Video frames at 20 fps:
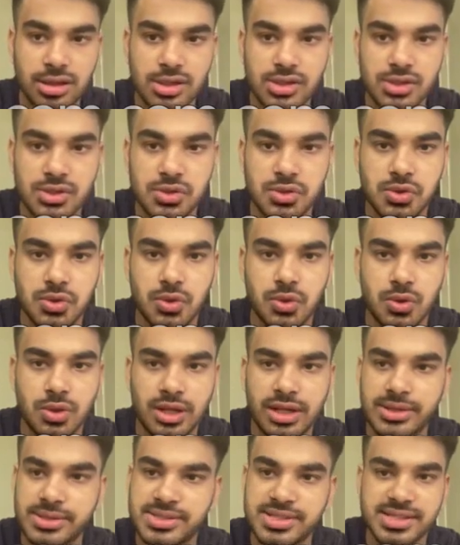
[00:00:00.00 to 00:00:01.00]
So
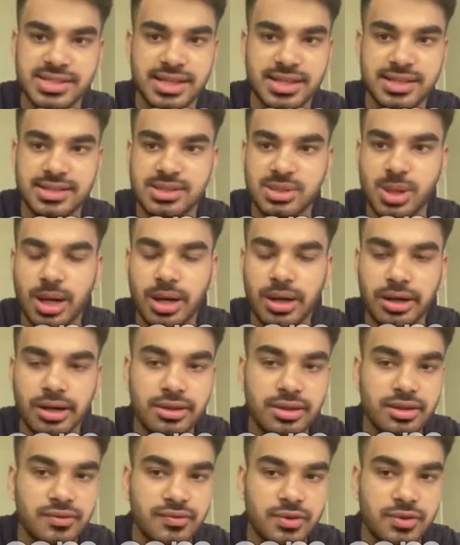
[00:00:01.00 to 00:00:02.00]
let's just get
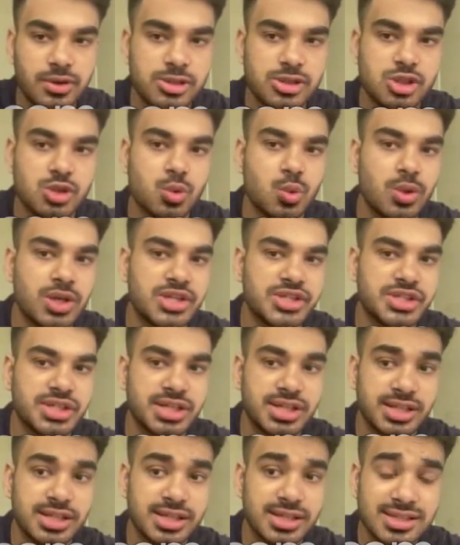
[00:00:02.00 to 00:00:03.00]
started. The first
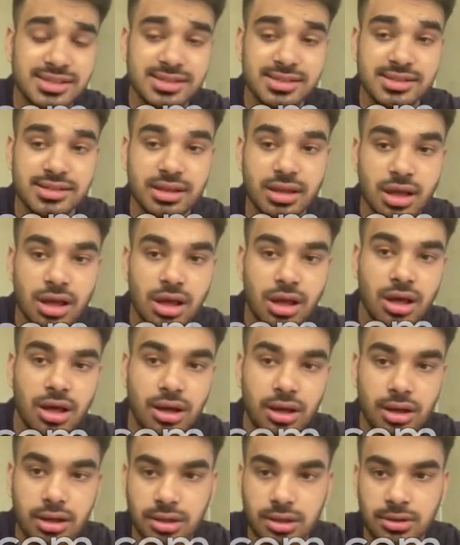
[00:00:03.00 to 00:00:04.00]
question is
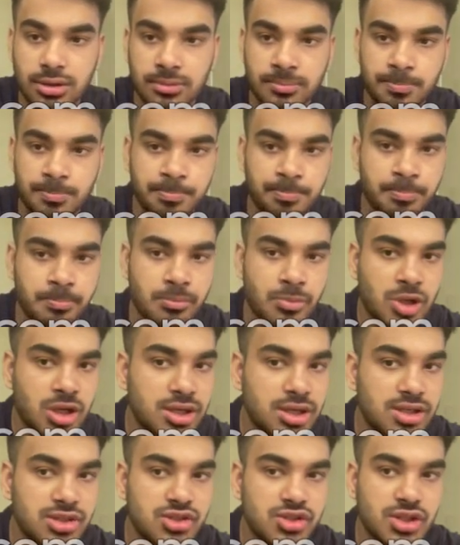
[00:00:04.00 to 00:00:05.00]

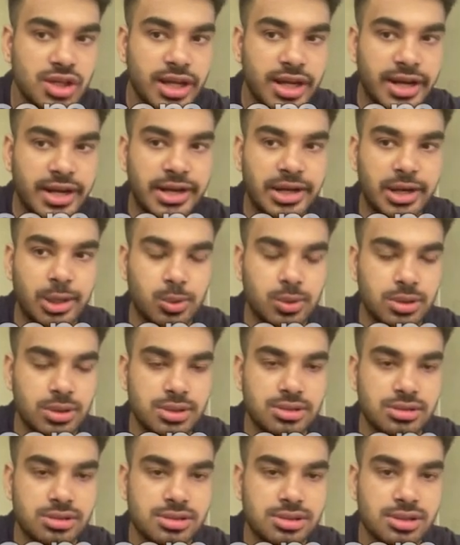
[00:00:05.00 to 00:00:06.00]
merge
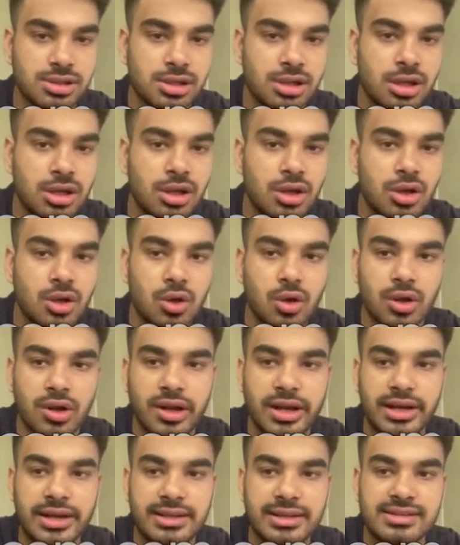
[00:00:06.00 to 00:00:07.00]
intervals. All
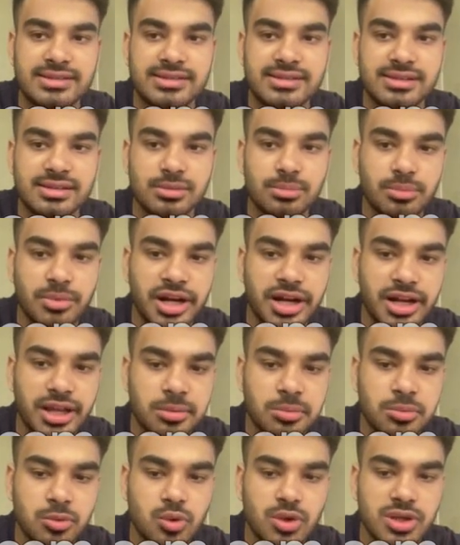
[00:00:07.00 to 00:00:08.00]
right, this is a
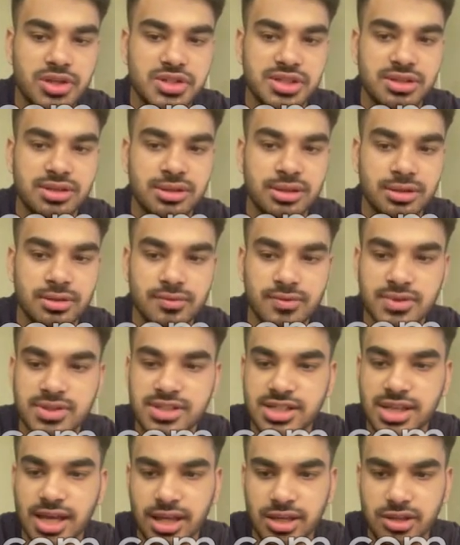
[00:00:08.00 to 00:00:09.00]
medium question
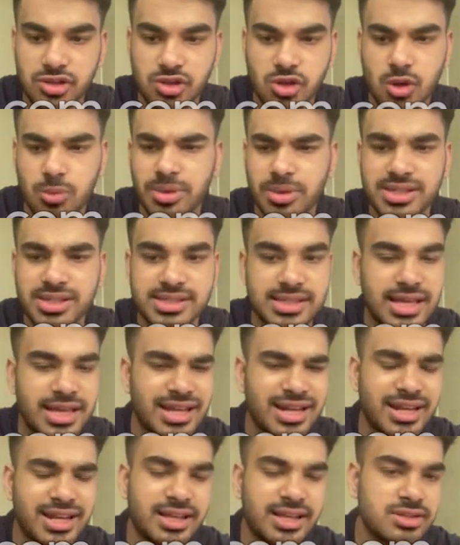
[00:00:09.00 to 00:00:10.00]
which has topics
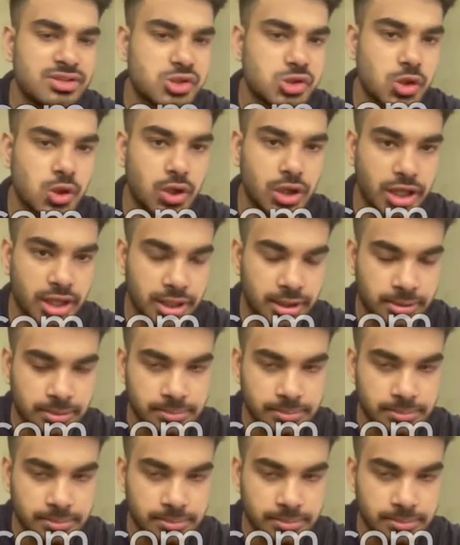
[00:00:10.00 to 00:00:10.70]
array and sorting.